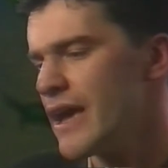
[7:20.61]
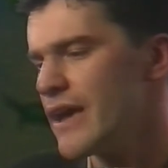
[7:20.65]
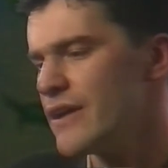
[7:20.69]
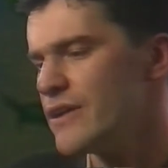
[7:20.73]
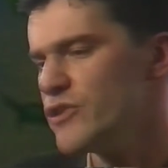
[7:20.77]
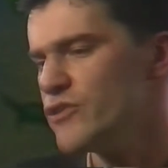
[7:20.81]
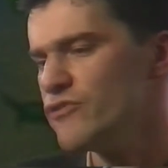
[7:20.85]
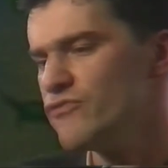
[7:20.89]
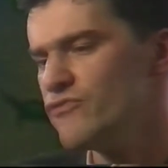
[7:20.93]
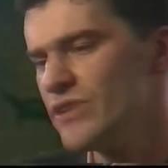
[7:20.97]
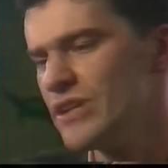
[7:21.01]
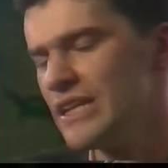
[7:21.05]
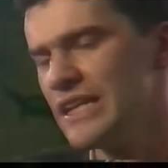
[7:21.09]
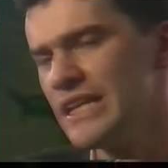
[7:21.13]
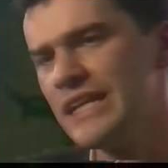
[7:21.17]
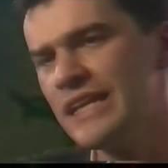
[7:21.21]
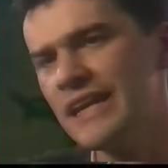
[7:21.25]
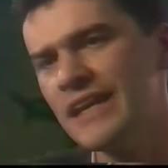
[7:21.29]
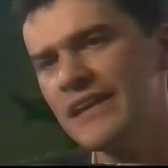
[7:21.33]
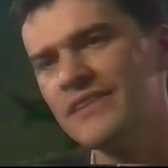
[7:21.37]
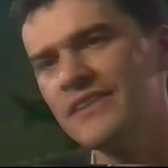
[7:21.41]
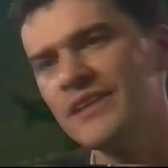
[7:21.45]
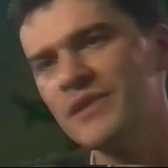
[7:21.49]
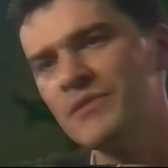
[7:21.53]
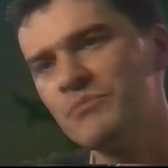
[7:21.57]
You really
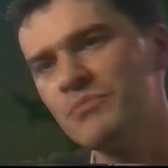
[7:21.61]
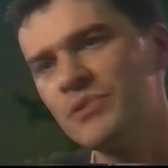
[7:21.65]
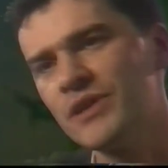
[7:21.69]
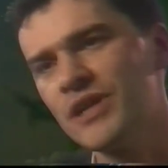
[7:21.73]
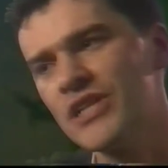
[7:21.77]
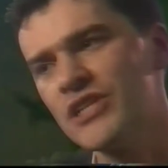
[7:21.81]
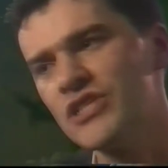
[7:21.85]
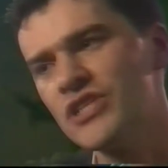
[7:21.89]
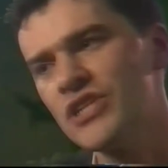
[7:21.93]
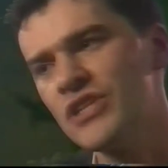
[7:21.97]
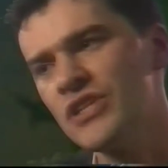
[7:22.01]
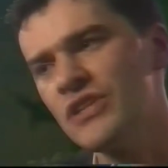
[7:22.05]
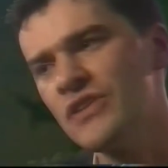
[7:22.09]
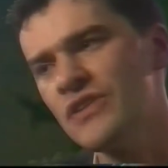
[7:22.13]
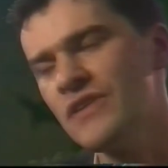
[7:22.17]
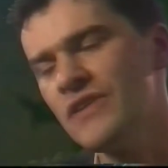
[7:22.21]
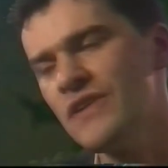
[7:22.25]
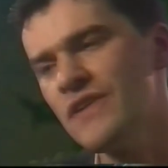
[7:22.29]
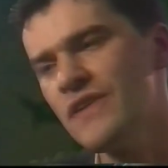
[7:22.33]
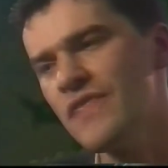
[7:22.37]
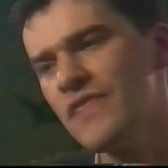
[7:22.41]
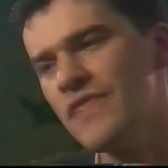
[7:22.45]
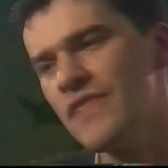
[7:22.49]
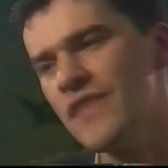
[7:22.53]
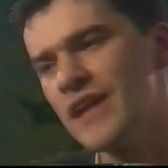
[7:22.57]
get the impression
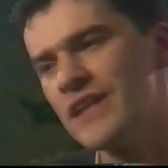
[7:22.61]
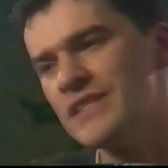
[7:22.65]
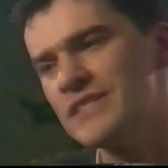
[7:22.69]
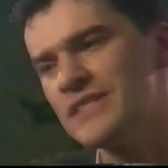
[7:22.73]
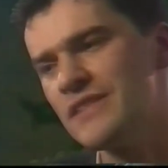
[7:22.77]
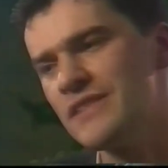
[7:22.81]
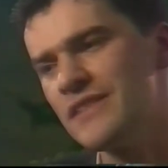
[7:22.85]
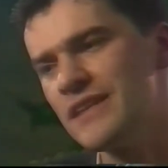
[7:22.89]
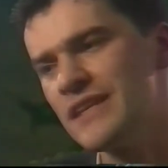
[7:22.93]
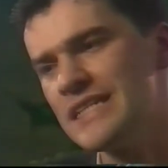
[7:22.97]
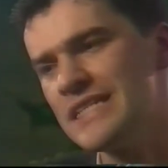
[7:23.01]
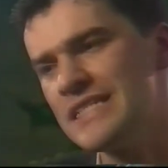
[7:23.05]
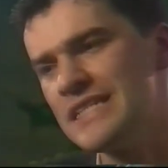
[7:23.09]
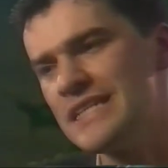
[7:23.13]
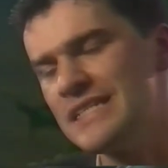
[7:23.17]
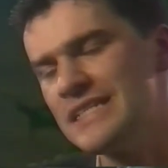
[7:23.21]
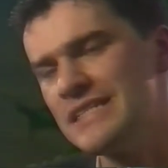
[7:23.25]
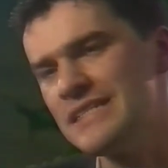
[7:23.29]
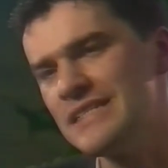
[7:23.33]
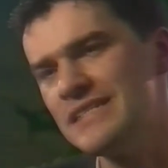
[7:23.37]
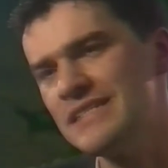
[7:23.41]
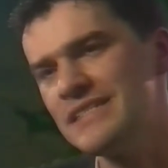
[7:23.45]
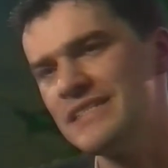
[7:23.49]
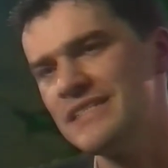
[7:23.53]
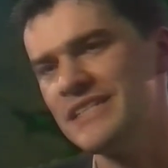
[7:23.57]
that they
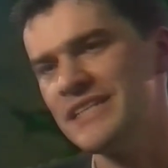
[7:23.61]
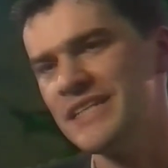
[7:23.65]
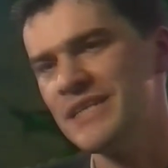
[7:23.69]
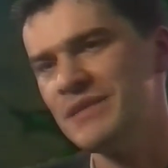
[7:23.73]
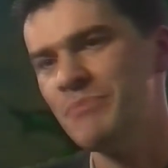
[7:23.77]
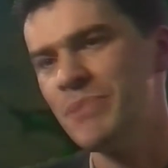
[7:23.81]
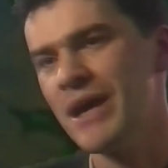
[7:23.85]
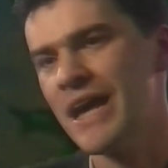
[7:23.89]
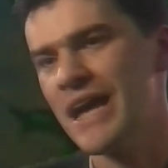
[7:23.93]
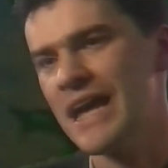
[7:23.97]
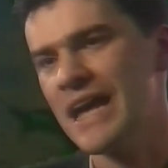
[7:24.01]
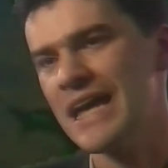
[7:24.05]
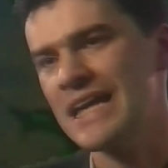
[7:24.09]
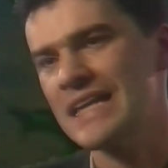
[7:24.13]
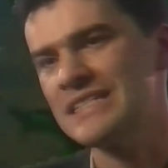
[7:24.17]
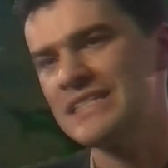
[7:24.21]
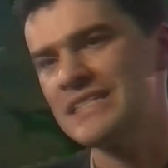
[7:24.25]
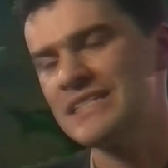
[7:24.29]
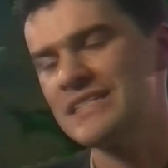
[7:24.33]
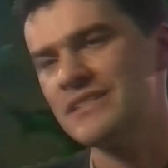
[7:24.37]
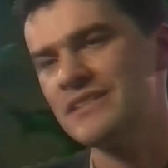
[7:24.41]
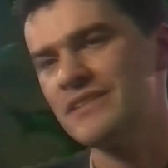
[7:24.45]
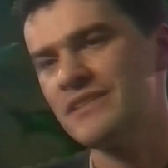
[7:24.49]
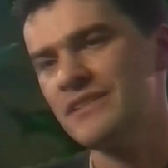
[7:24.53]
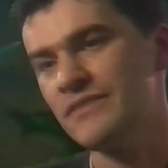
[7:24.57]
didn't see
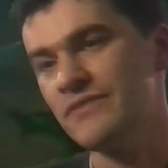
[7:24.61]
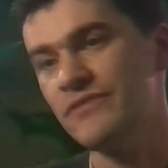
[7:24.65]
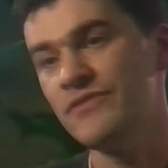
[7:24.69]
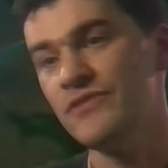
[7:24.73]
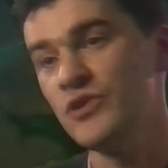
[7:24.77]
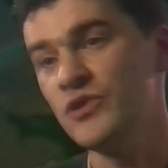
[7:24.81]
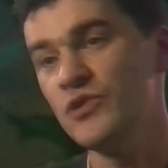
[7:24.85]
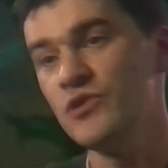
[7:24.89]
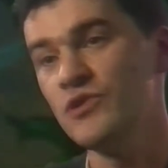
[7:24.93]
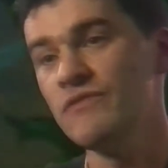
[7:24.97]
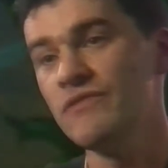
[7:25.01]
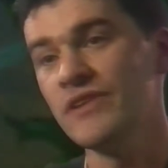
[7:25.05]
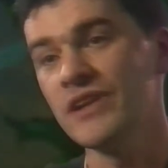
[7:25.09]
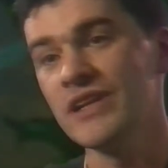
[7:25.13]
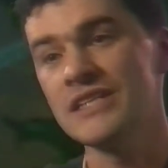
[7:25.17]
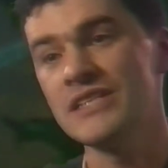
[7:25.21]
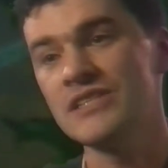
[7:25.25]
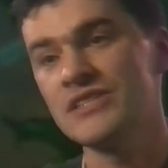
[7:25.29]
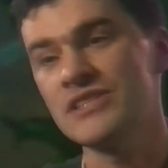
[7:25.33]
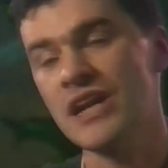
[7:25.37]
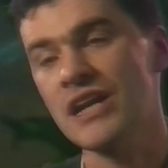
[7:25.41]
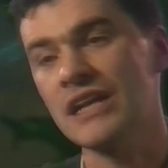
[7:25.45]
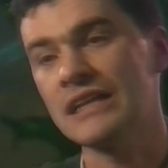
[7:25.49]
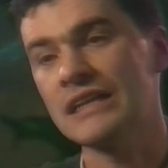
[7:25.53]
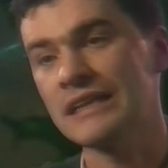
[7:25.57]
past the few very
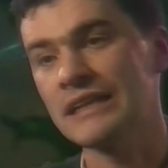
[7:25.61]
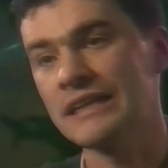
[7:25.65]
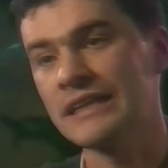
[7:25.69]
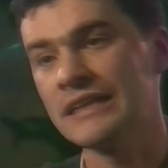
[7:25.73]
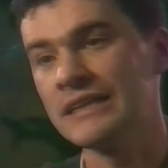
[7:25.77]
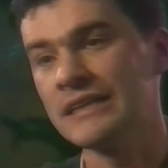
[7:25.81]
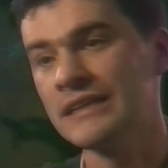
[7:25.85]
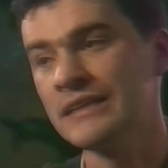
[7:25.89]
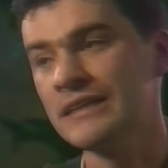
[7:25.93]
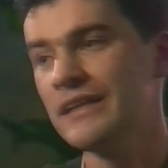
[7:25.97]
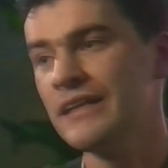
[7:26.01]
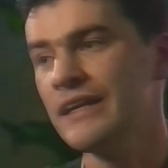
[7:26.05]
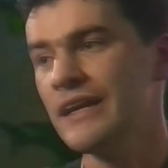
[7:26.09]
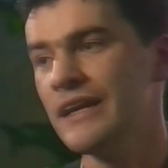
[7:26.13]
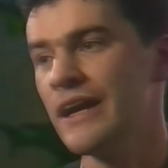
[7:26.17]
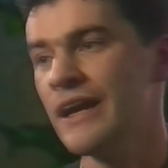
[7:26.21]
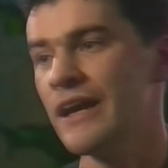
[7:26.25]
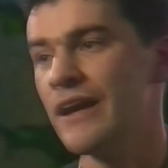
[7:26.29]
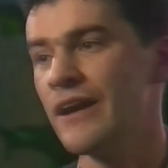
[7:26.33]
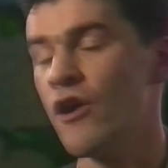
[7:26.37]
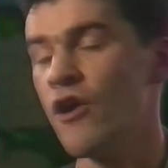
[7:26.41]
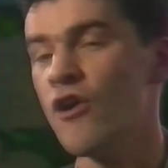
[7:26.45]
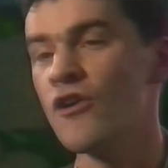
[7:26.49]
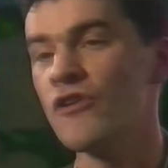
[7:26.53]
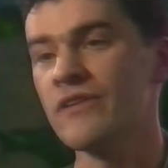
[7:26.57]
startling,
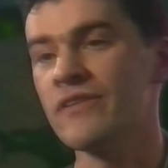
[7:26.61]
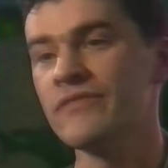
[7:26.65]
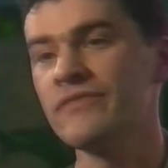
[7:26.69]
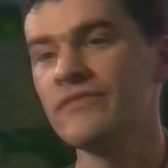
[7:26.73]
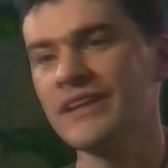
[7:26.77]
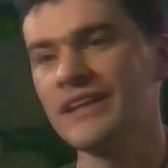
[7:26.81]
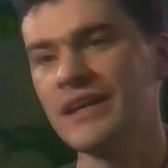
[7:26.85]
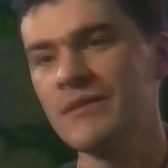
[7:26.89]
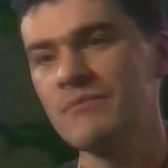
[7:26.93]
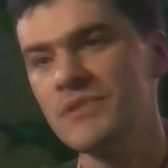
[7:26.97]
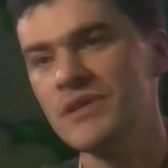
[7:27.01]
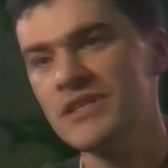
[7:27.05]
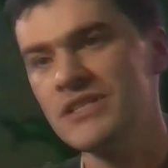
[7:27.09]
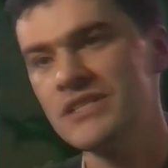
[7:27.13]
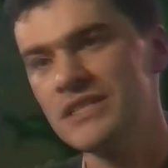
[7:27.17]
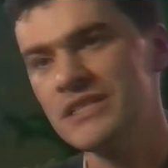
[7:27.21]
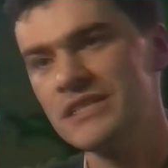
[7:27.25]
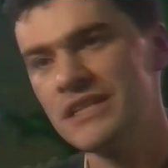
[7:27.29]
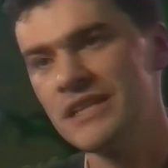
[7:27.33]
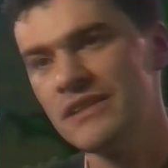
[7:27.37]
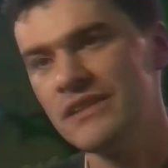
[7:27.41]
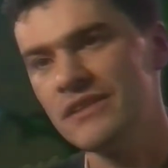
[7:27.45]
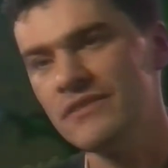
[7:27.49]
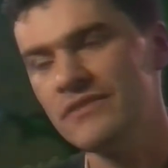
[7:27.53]
horrific images in the